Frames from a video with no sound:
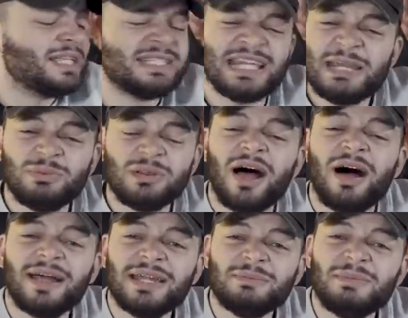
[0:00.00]

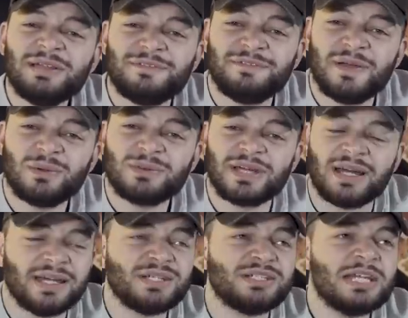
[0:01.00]
deep-lying
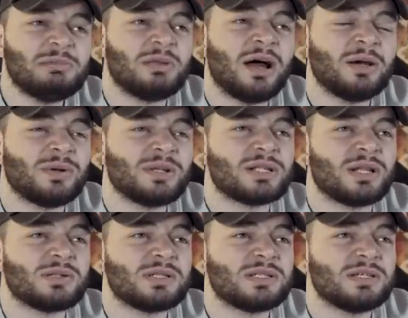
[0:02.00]
midfielder. Is deep-lying when it's
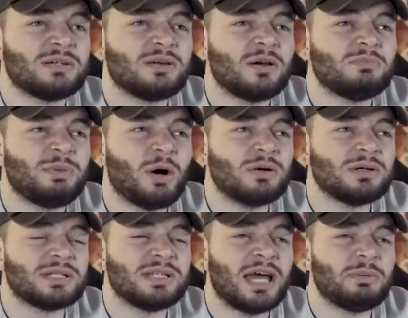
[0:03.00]
closer to your own
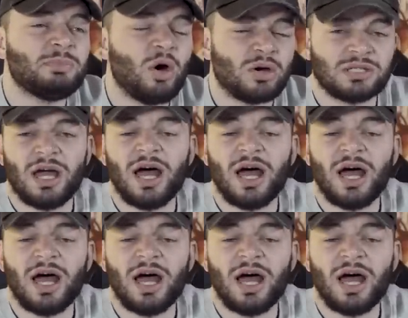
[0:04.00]
box than their box?